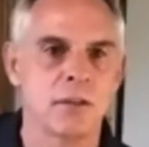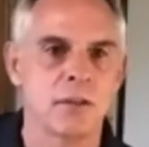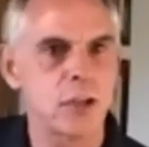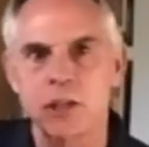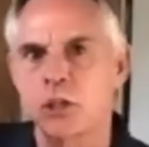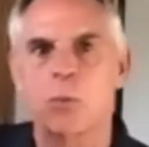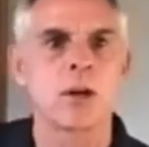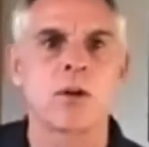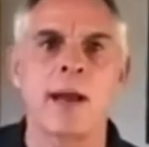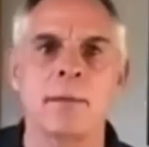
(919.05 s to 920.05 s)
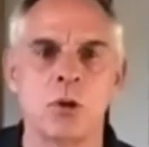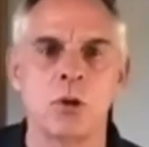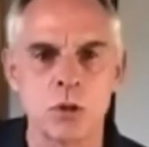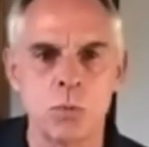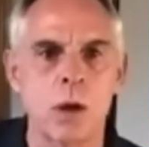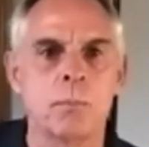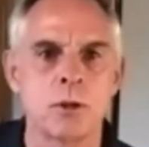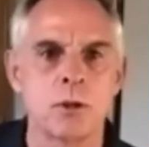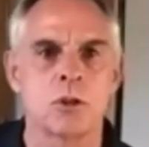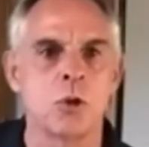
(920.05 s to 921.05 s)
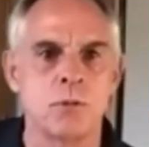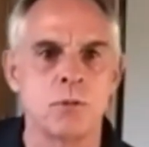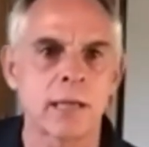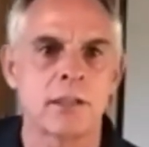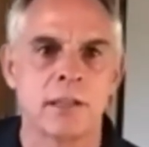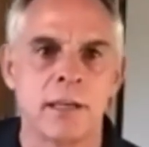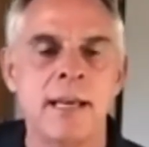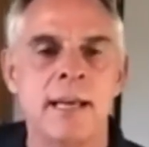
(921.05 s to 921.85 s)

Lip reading: the session went great. There was one person who objected.